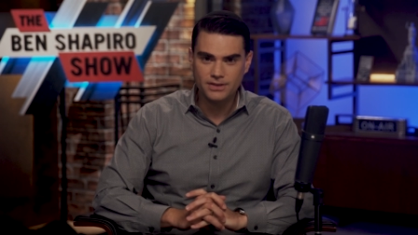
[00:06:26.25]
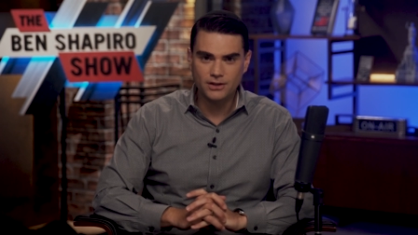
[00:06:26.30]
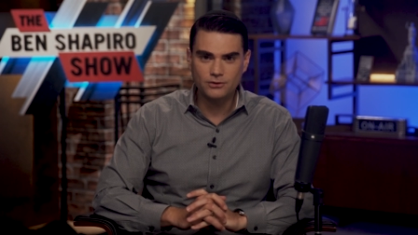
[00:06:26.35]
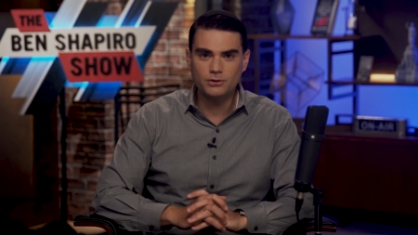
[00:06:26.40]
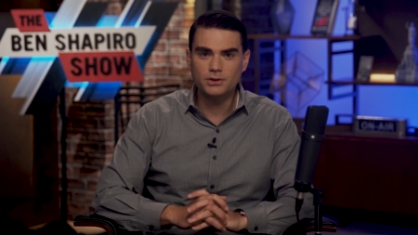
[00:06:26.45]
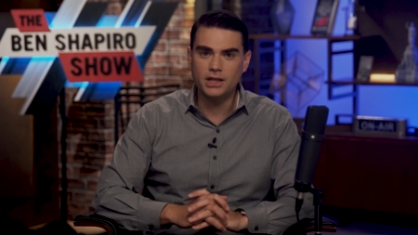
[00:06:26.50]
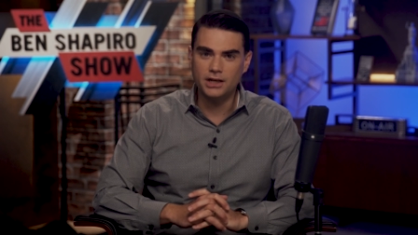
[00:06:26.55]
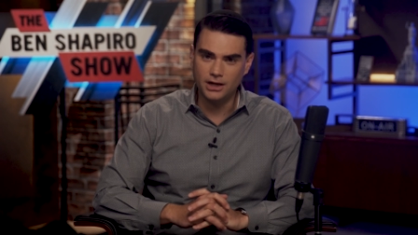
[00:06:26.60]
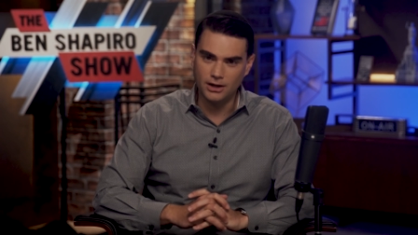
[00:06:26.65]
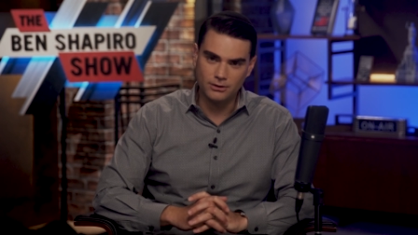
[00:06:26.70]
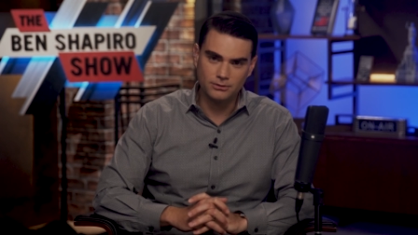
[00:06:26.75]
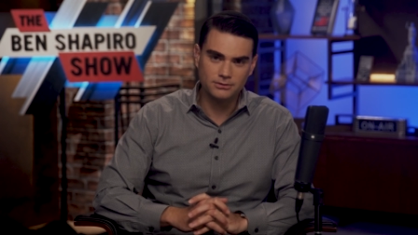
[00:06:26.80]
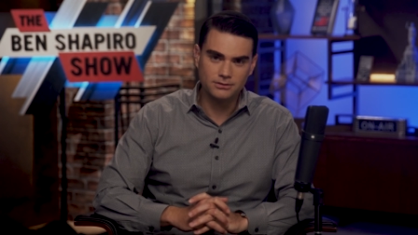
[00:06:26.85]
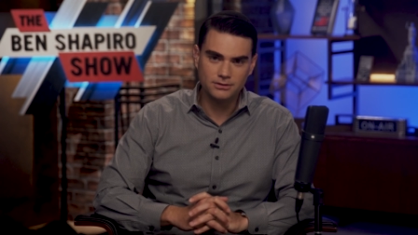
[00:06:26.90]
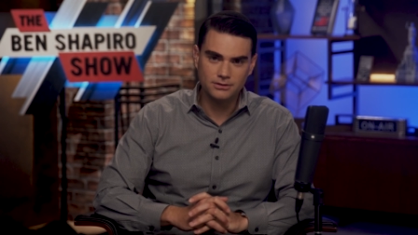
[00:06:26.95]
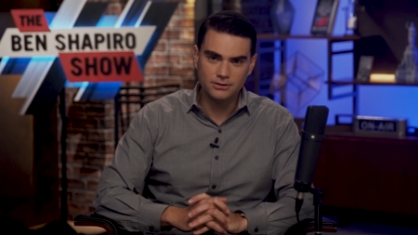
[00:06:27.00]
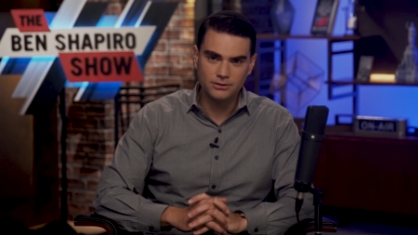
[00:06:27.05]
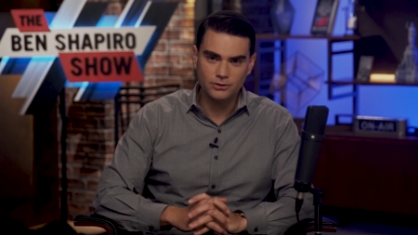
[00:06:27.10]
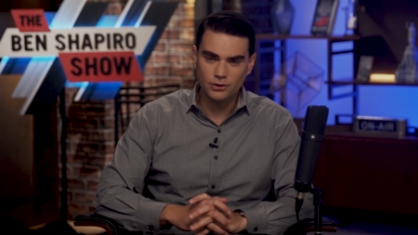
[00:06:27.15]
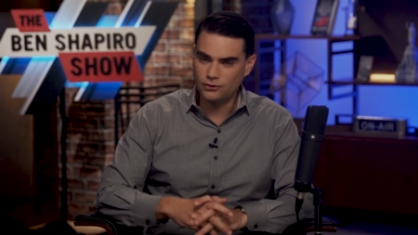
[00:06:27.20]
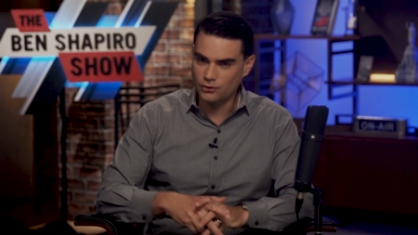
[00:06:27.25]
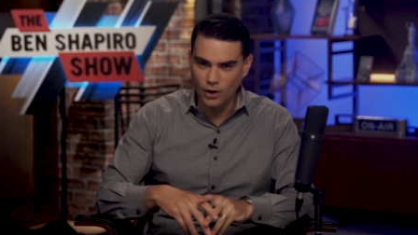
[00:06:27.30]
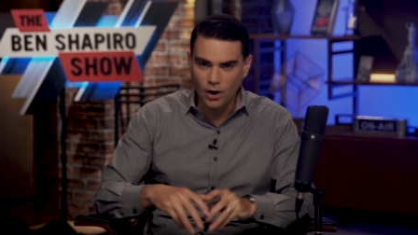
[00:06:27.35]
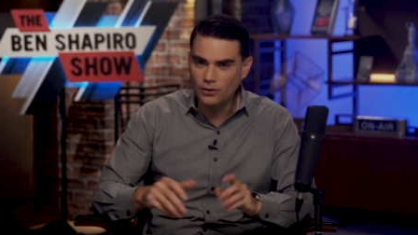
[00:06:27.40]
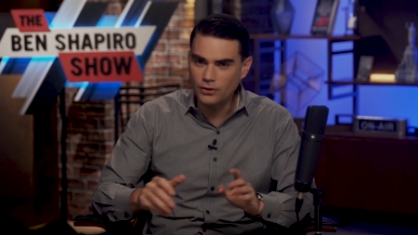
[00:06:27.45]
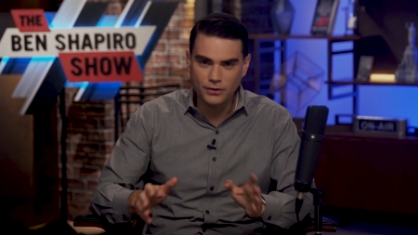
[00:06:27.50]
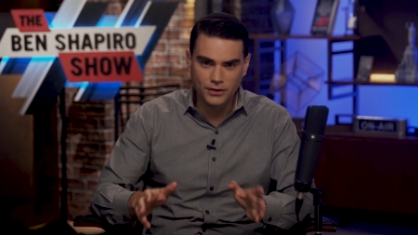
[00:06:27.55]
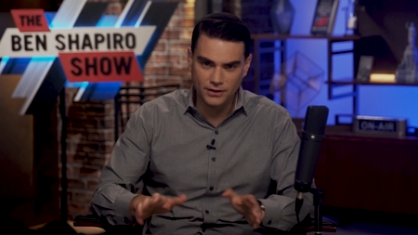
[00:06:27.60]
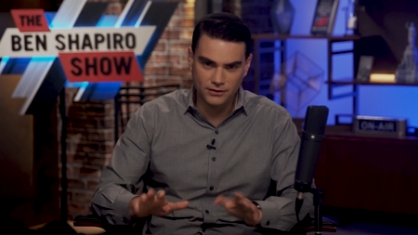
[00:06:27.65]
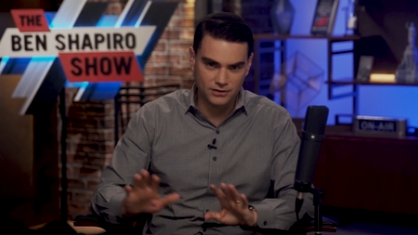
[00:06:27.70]
that's what they know. Those are
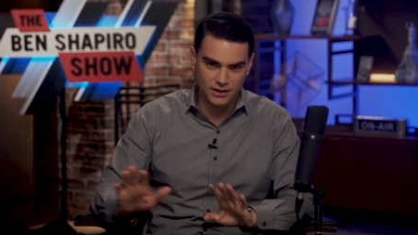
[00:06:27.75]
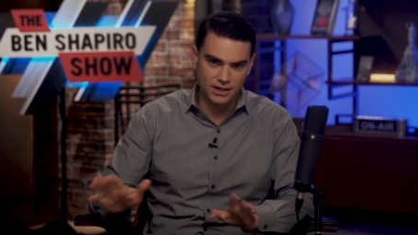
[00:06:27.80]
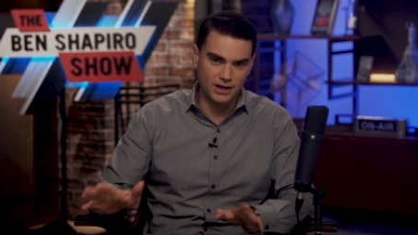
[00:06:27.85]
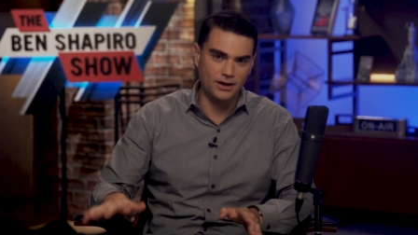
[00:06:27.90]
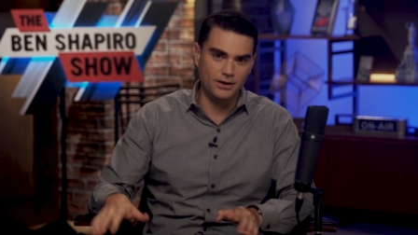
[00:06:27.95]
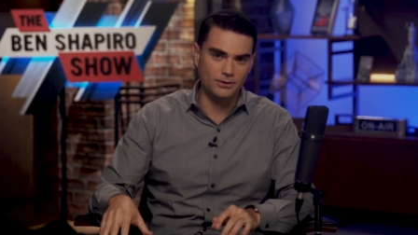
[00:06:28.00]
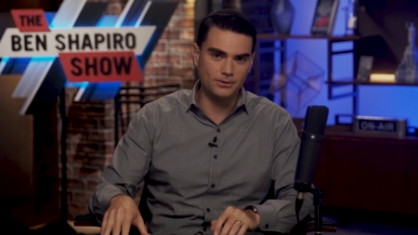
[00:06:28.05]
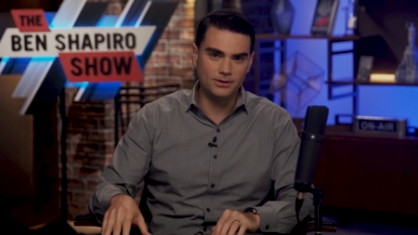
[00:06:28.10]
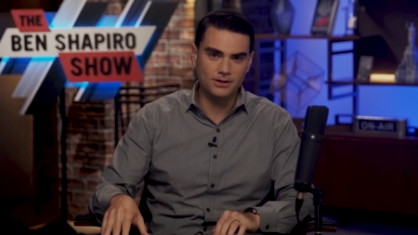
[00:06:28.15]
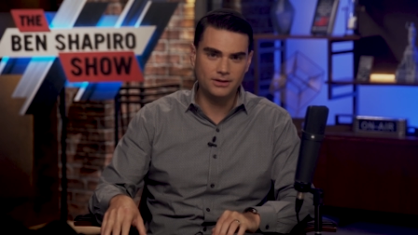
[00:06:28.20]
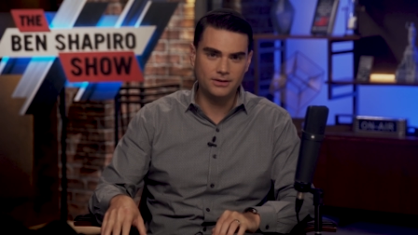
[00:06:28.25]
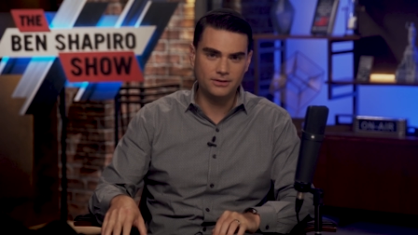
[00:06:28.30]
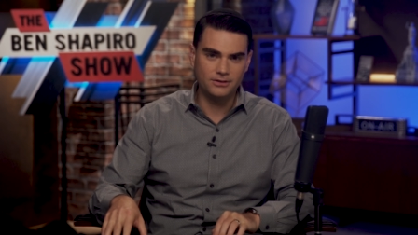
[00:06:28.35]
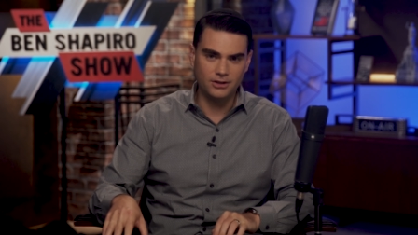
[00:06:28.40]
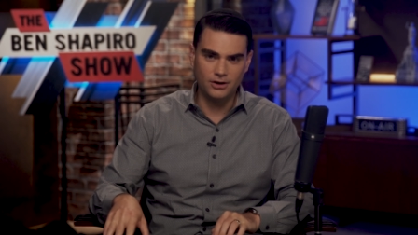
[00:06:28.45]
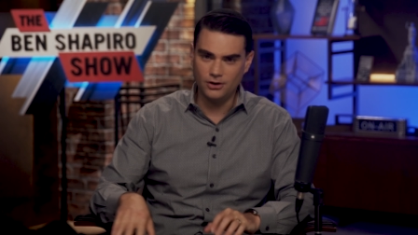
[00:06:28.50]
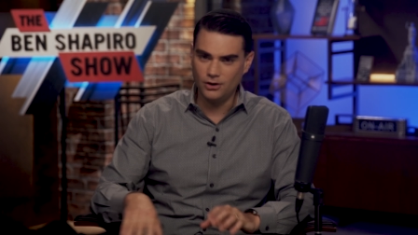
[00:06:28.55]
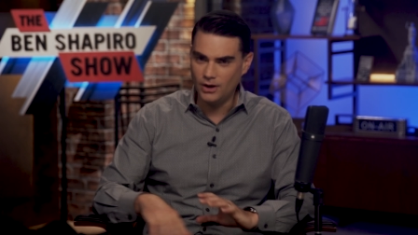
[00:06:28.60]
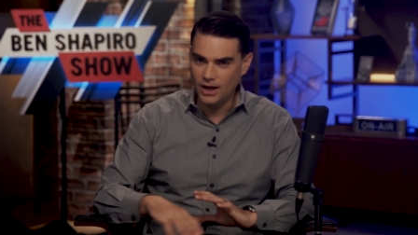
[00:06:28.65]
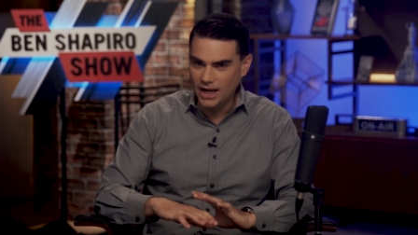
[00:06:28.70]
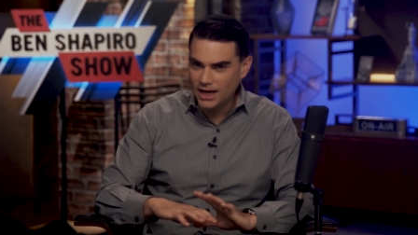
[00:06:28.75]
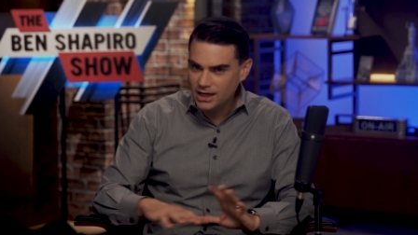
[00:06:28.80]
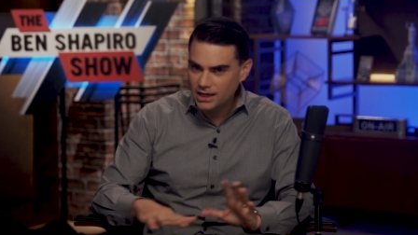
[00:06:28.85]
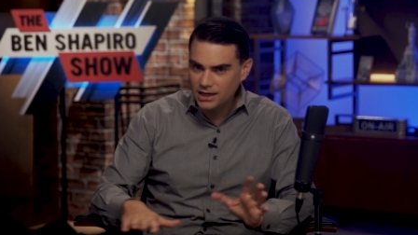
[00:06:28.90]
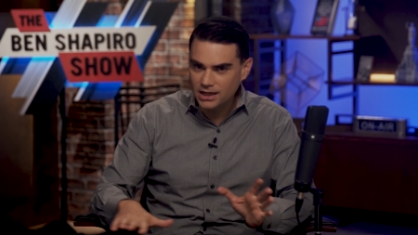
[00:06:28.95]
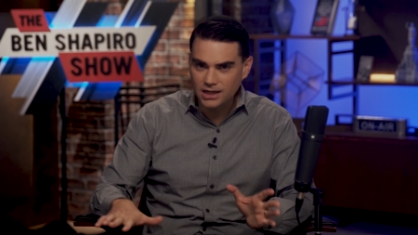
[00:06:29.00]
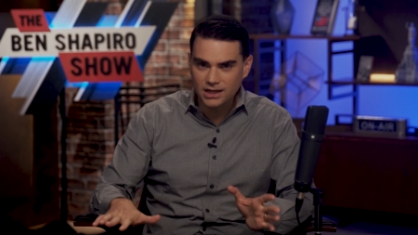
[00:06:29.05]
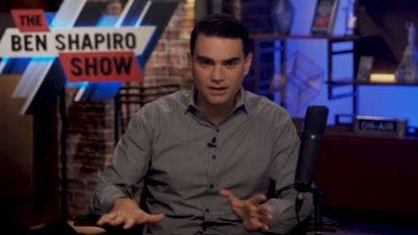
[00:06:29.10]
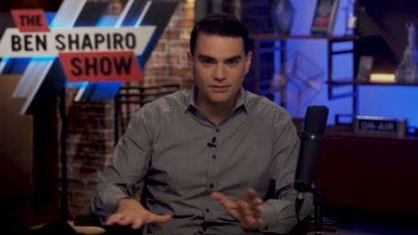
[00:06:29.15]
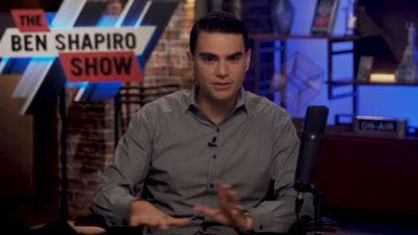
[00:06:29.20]
all the things they know. They don't know
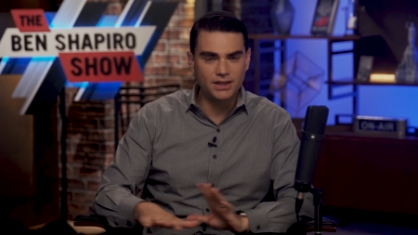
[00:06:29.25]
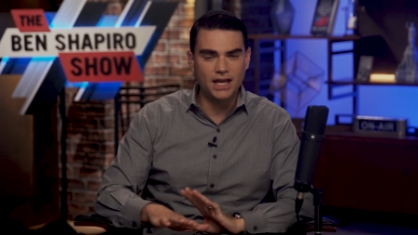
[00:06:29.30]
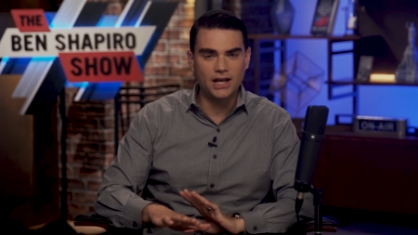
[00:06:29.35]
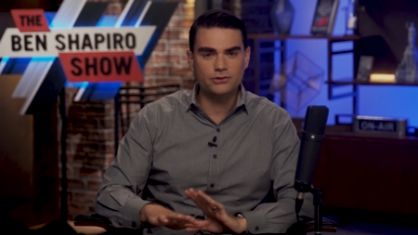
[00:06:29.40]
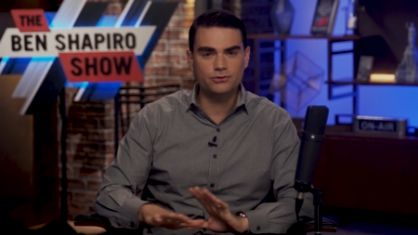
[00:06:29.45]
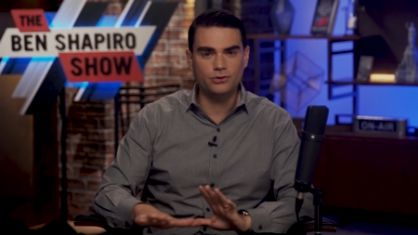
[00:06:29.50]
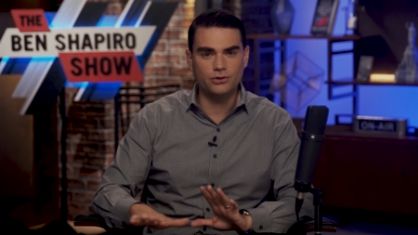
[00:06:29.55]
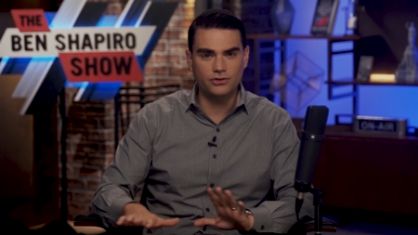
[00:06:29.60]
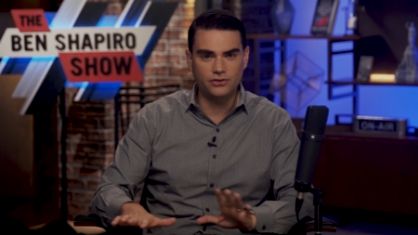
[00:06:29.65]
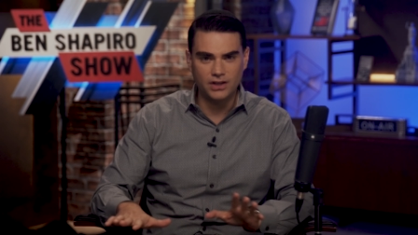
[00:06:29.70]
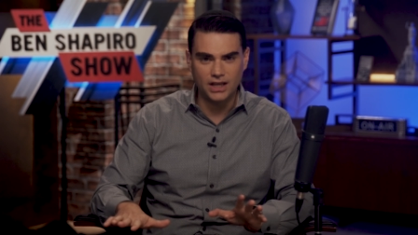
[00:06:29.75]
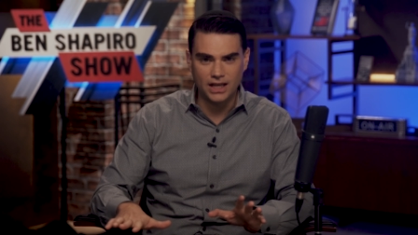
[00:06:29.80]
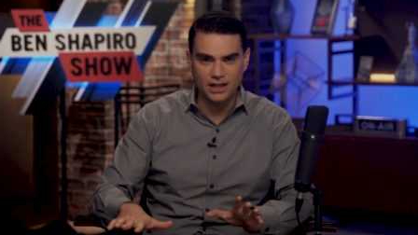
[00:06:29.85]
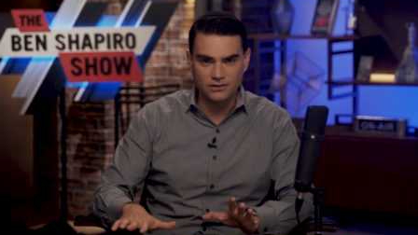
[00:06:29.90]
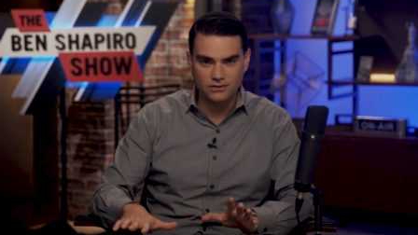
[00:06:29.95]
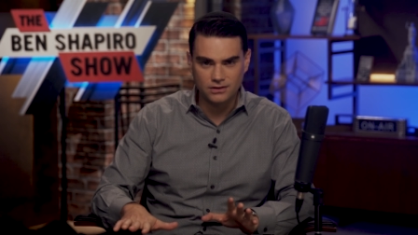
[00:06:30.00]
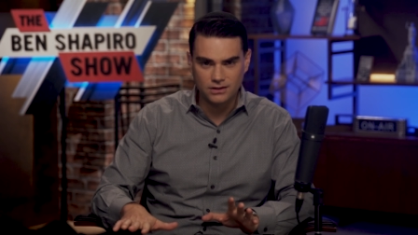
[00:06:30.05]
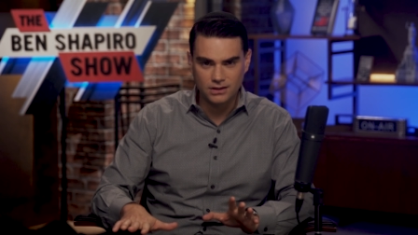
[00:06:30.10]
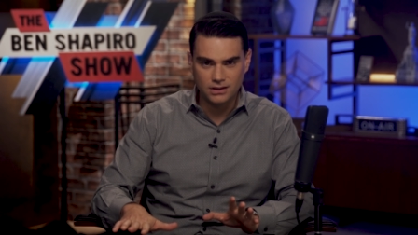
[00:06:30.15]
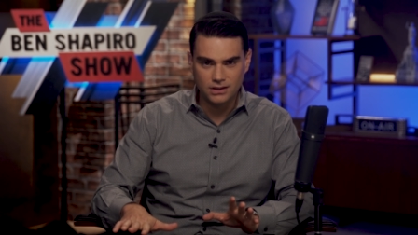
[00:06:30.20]
any of the actual stats